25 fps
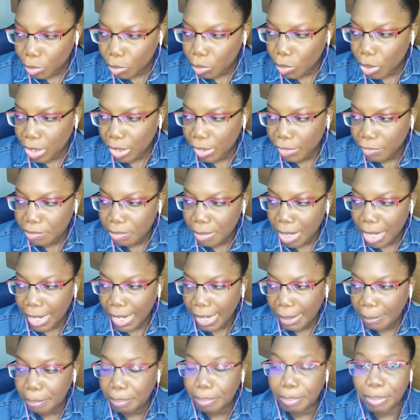one of
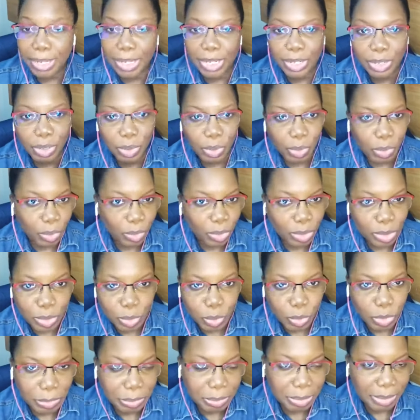my big goals
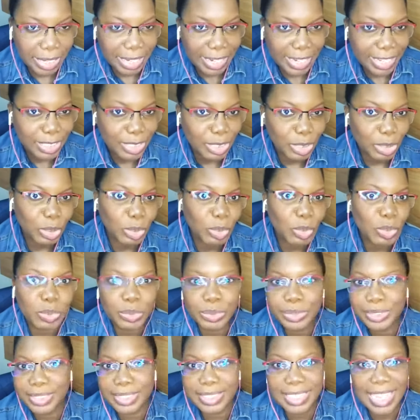would be to
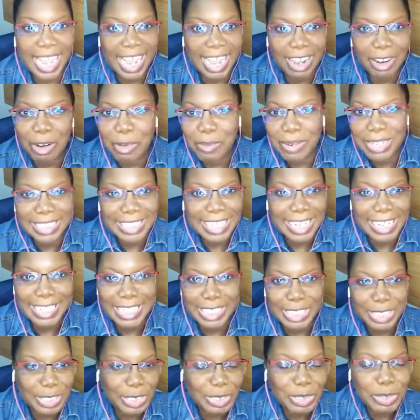lose, I always say
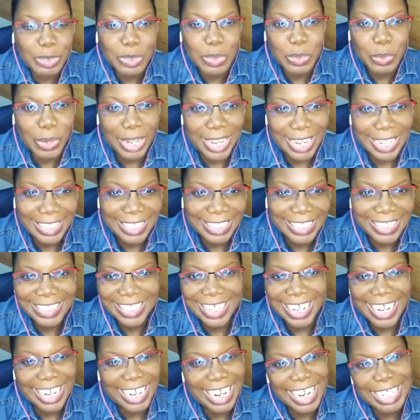this, to lose weight.
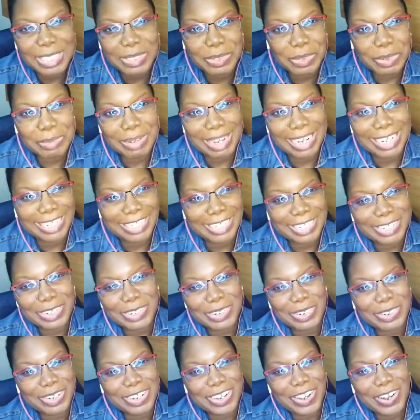And as women, you
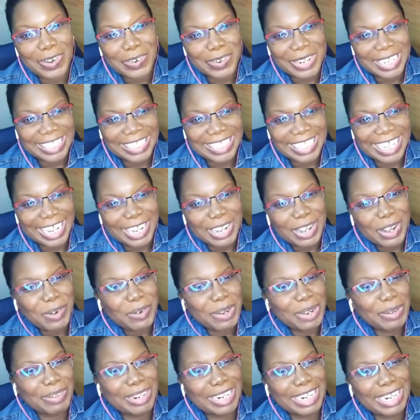know, you always say, oh,
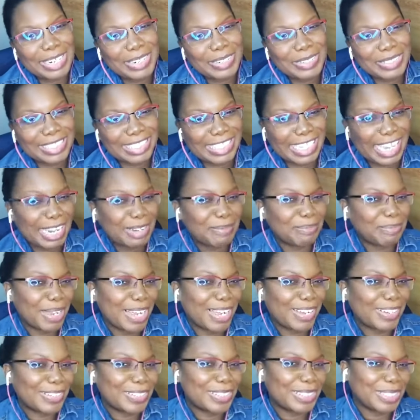we want to lose 10
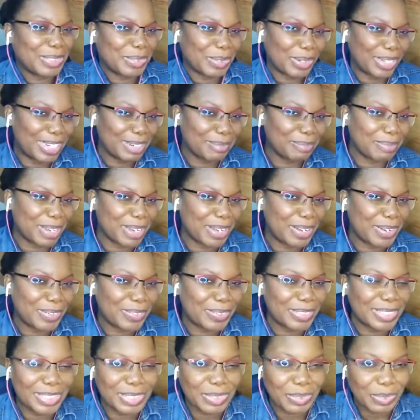pounds, 20
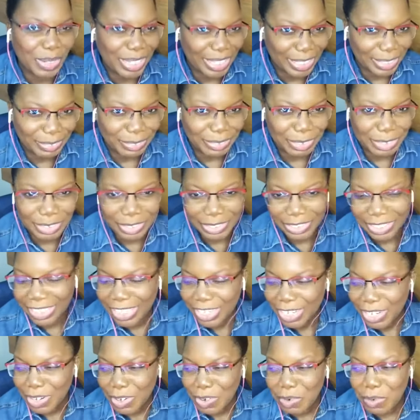pounds, whatever.
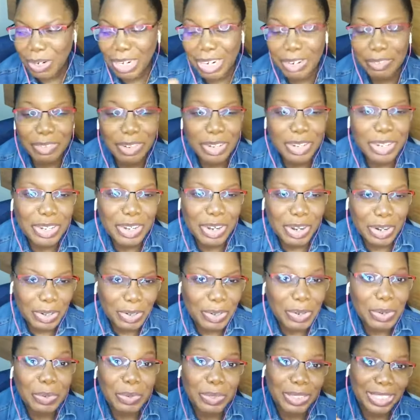Whatever your
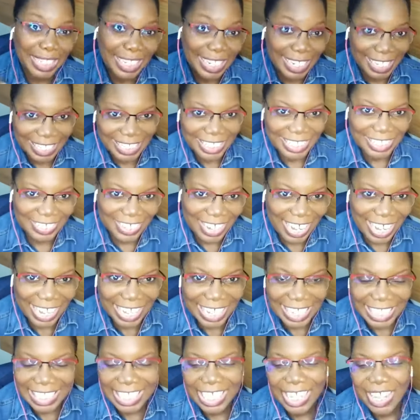goal is,
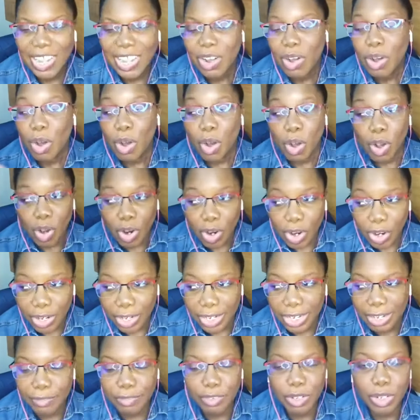right?
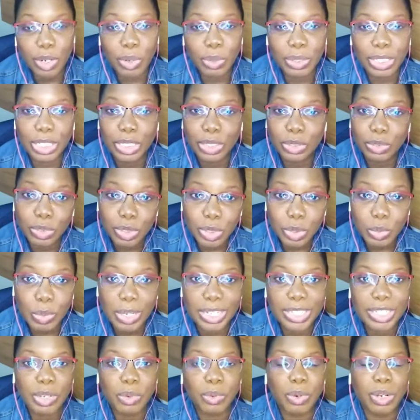Or if you don't want to lose
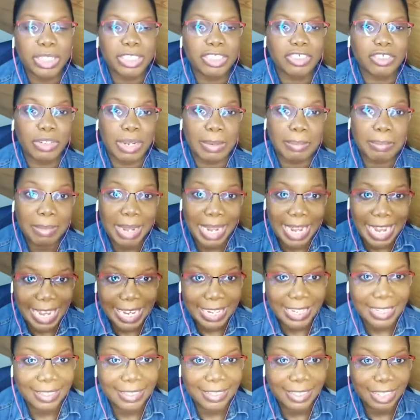weight, you want
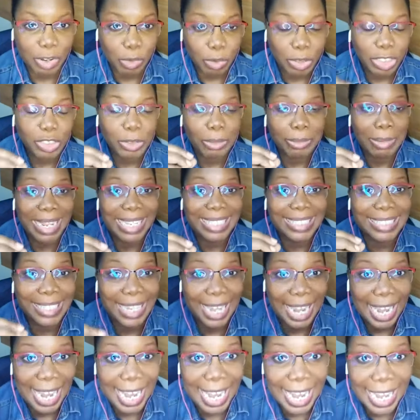to
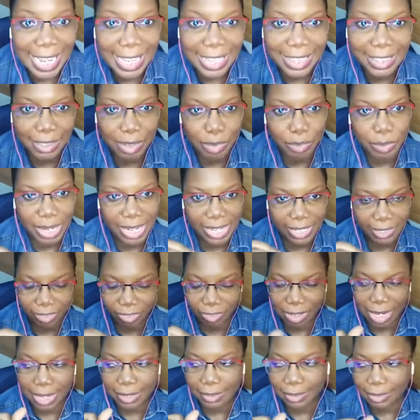maintain the weight,
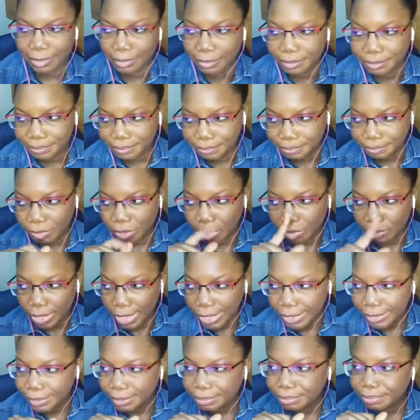rather. All
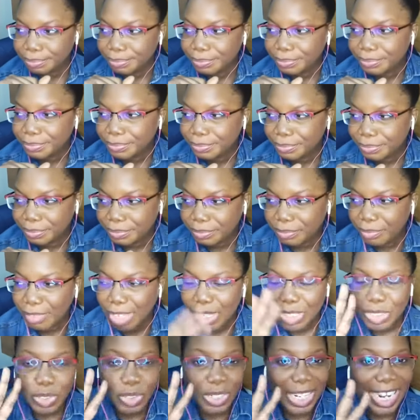right?
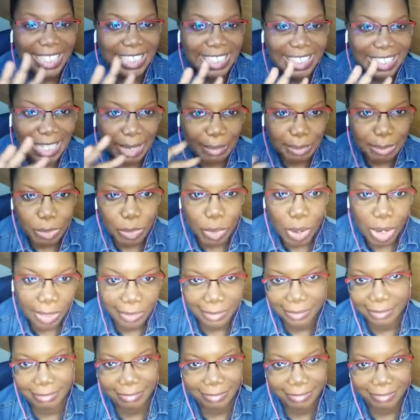So that's step
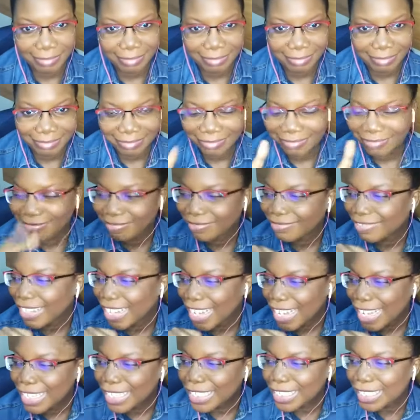one.
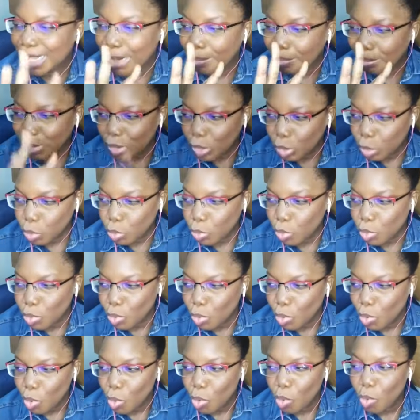Step two,
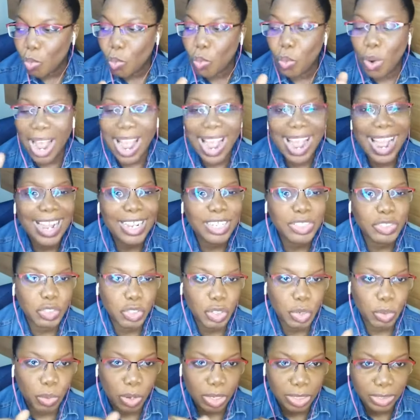why do
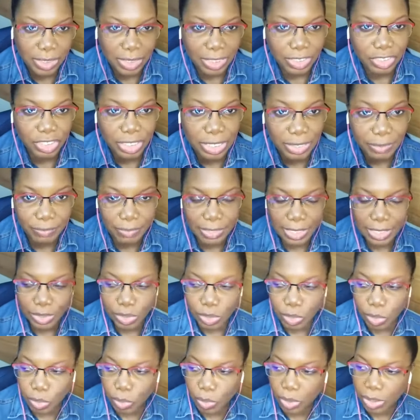you want to achieve these
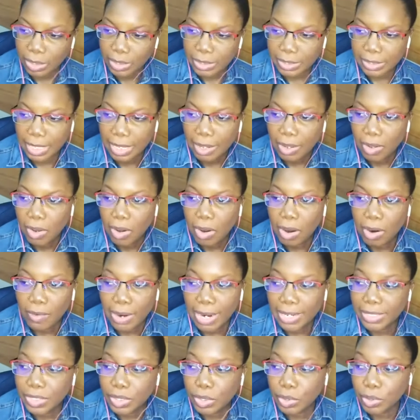goals? All
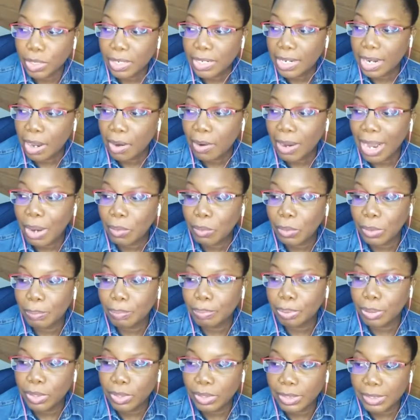right, so now I would
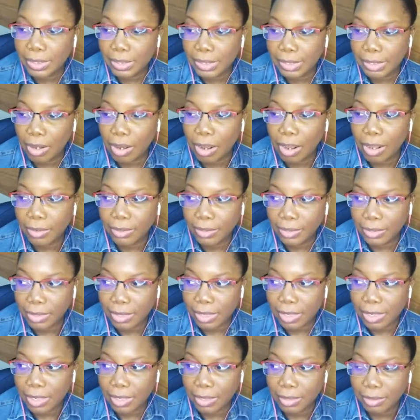put
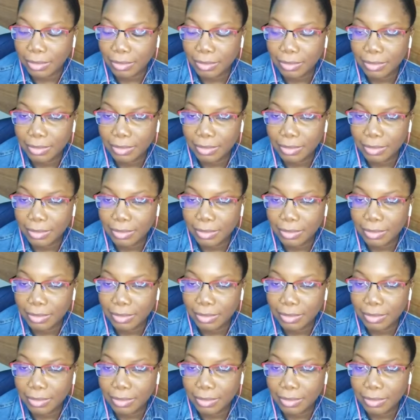under